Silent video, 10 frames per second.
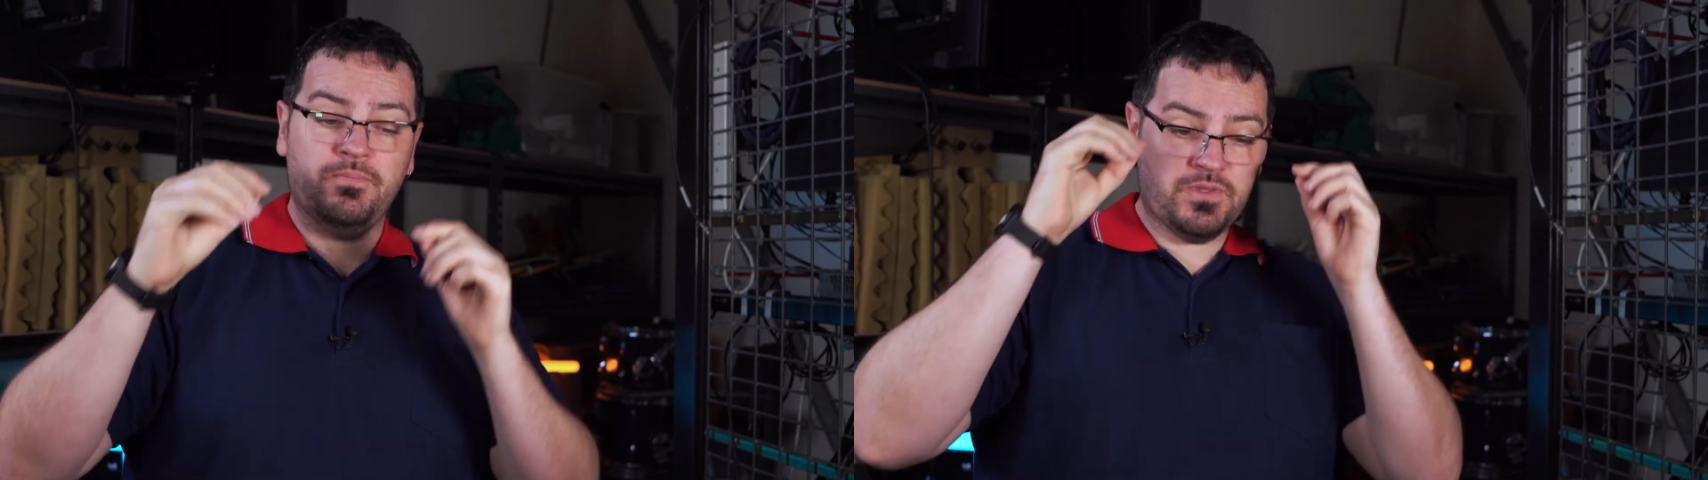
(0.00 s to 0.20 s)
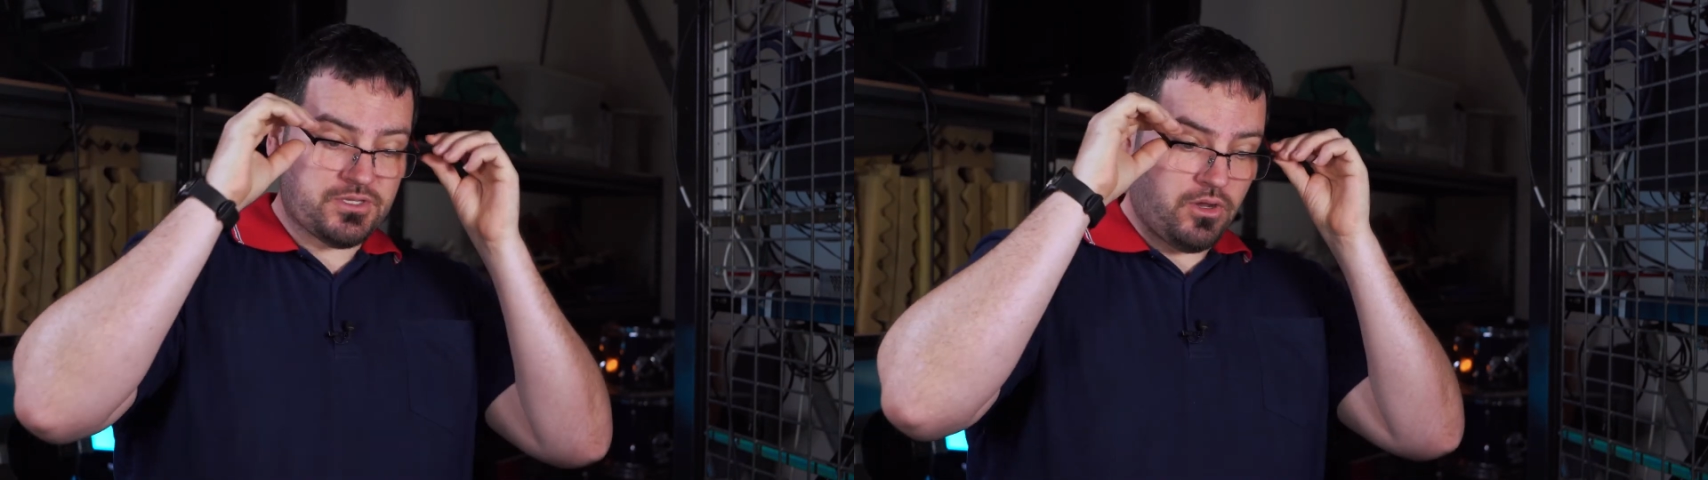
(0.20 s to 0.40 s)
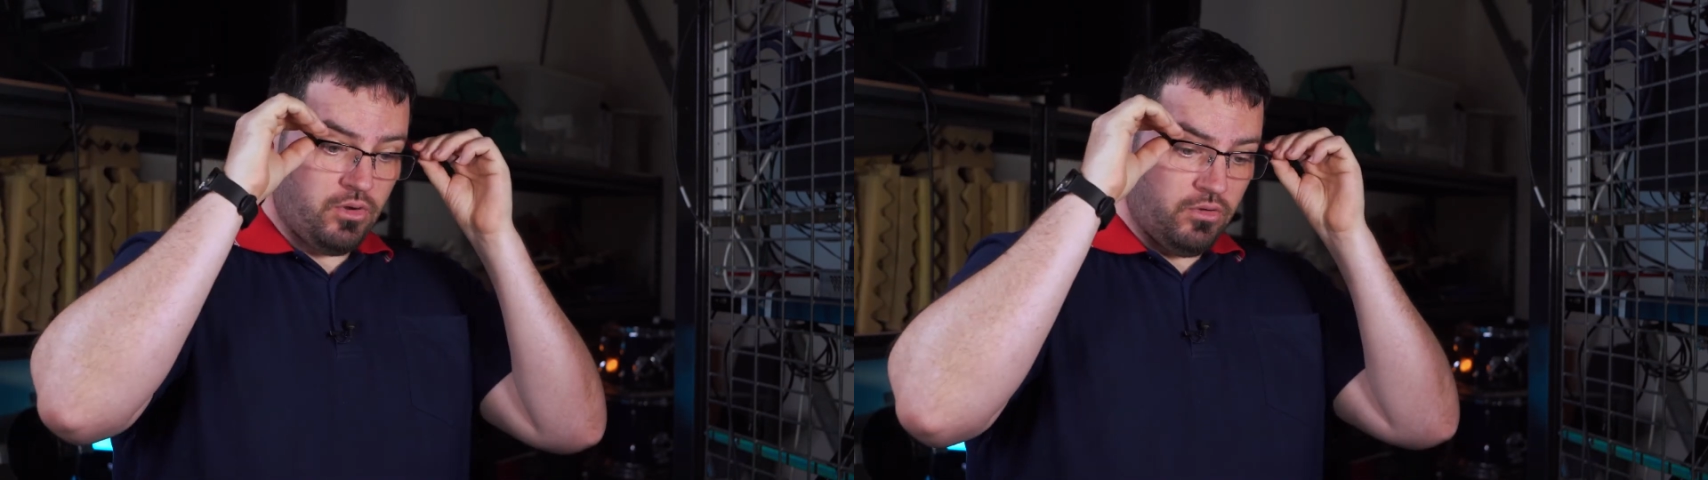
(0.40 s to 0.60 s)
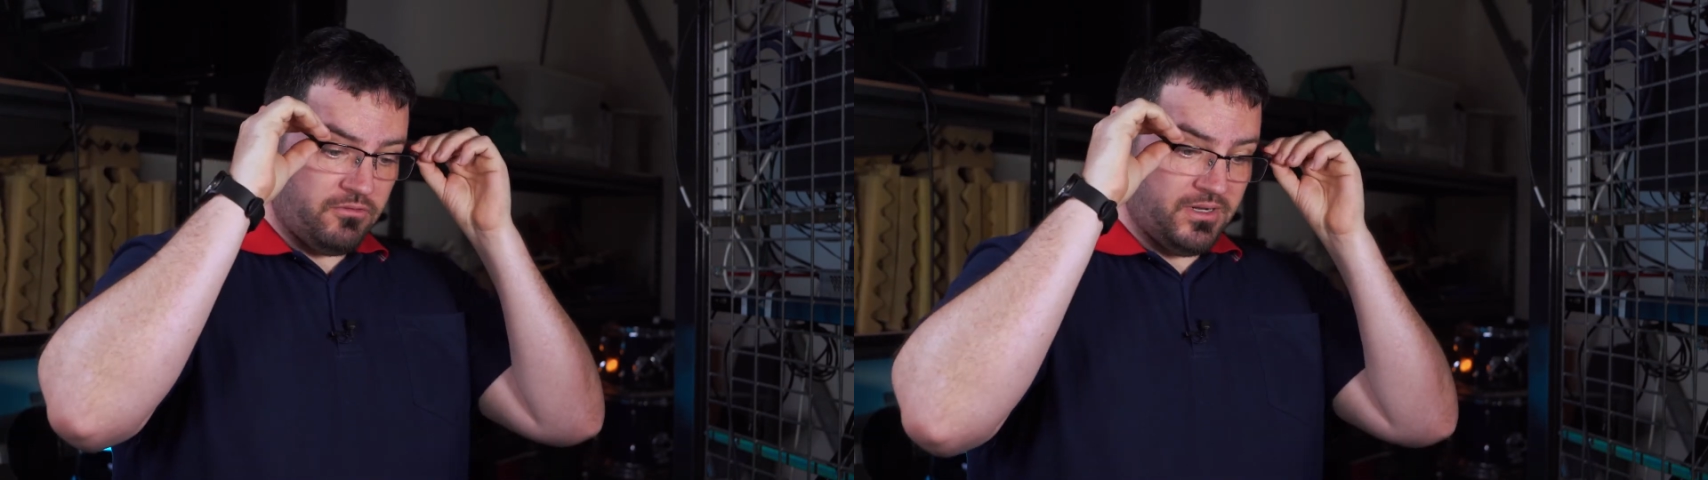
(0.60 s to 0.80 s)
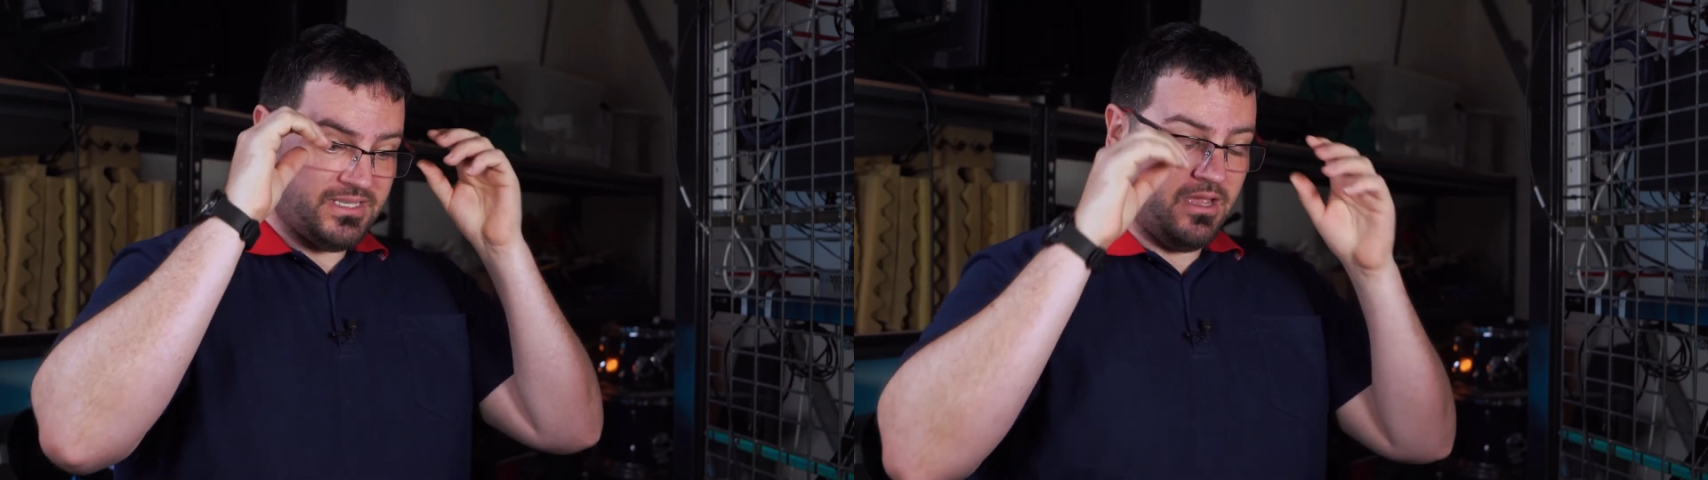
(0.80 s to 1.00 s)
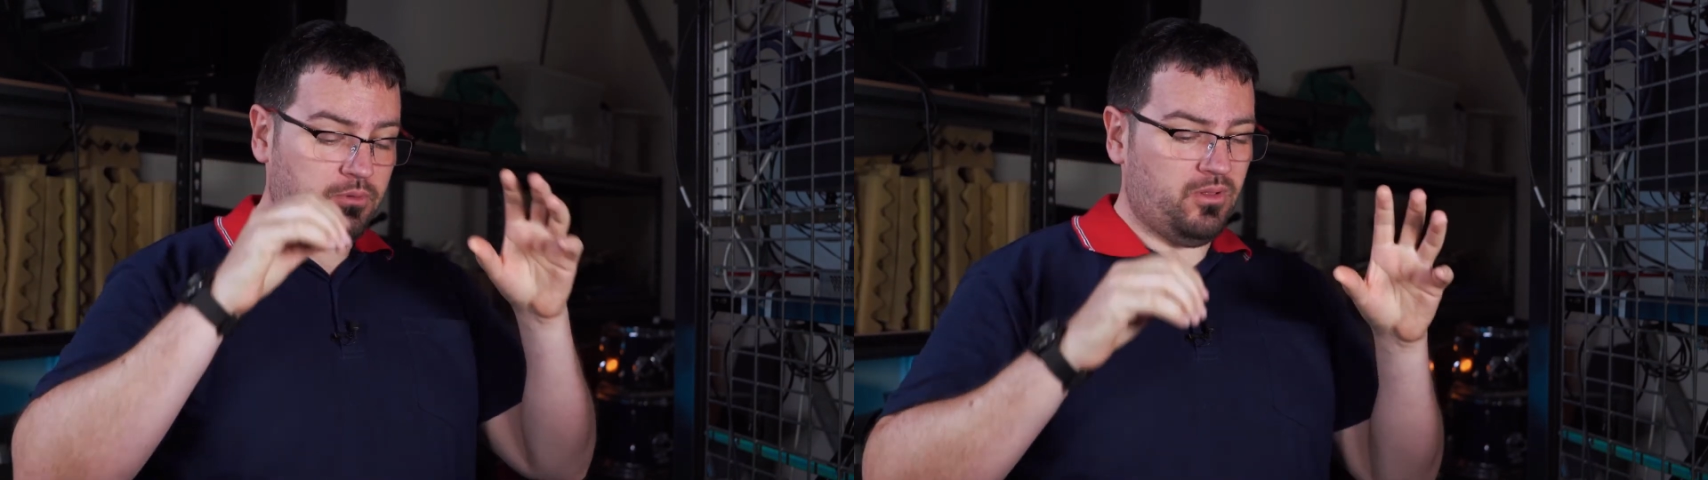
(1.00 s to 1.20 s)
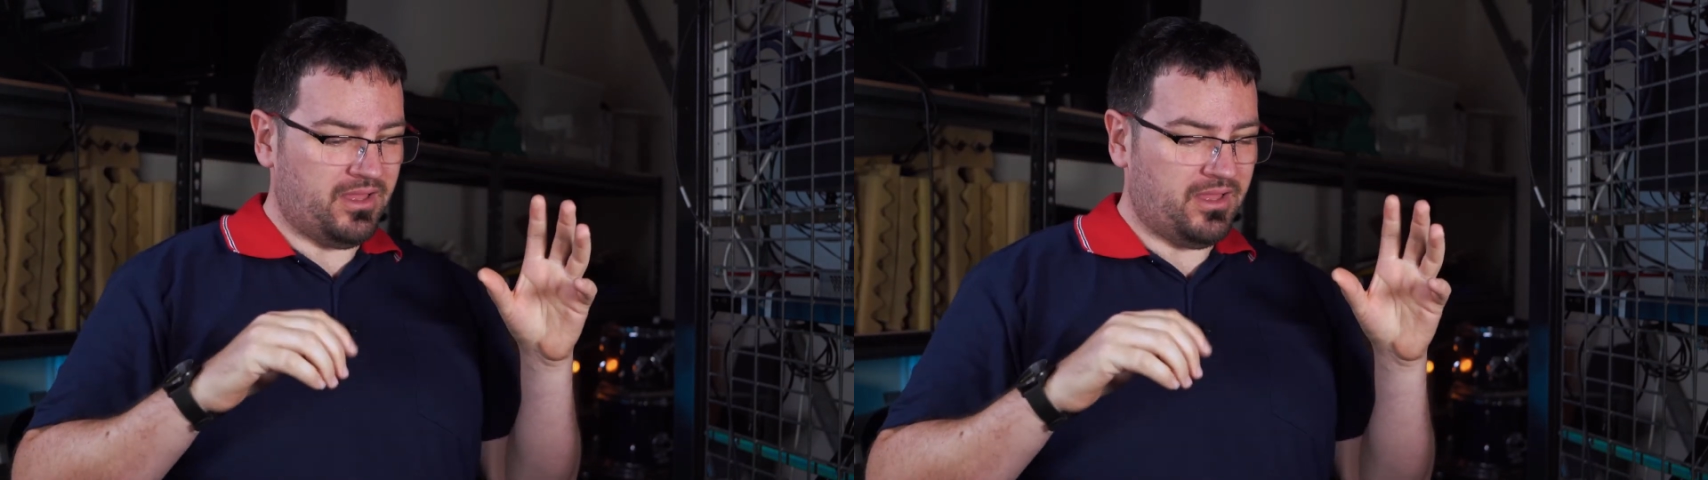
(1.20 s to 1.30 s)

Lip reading: So for example,